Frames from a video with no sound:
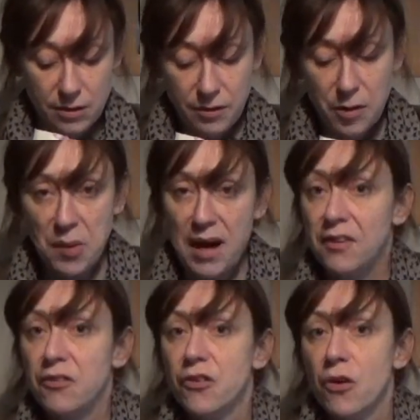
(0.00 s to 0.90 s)
the
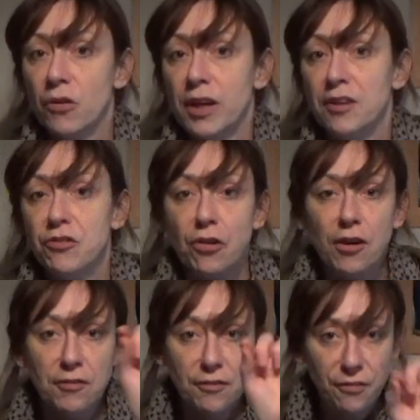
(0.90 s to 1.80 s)
patterns on it, try
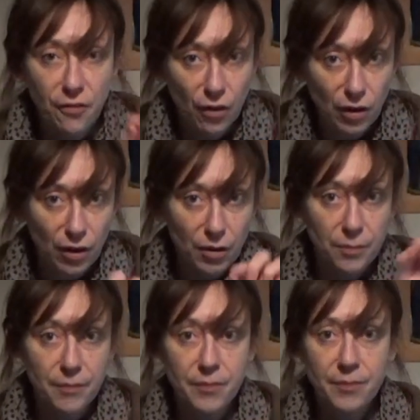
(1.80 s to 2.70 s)
and follow.
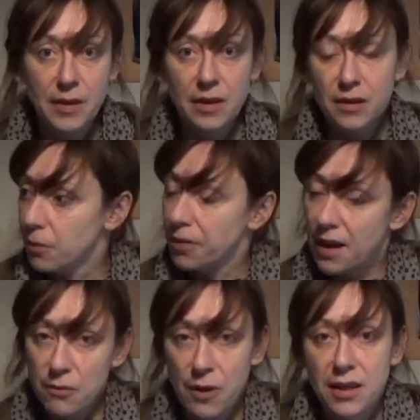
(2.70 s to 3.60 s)

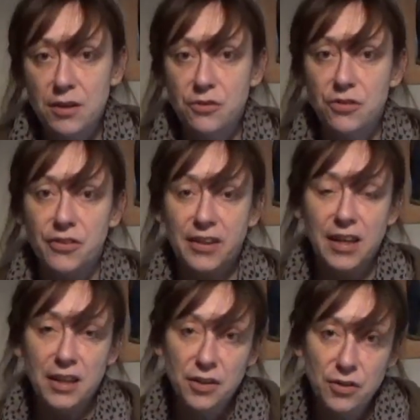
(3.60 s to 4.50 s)
That way you just
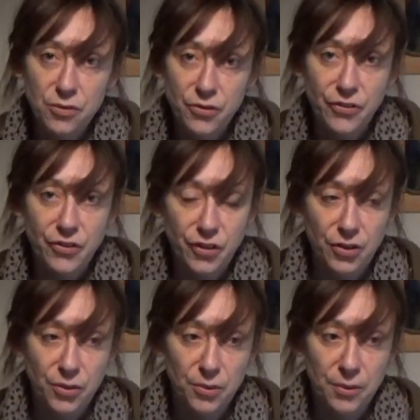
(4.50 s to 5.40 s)
get used
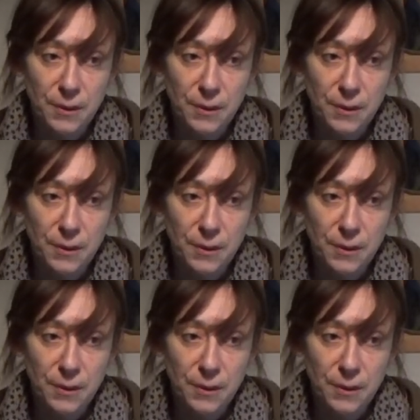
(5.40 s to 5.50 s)
to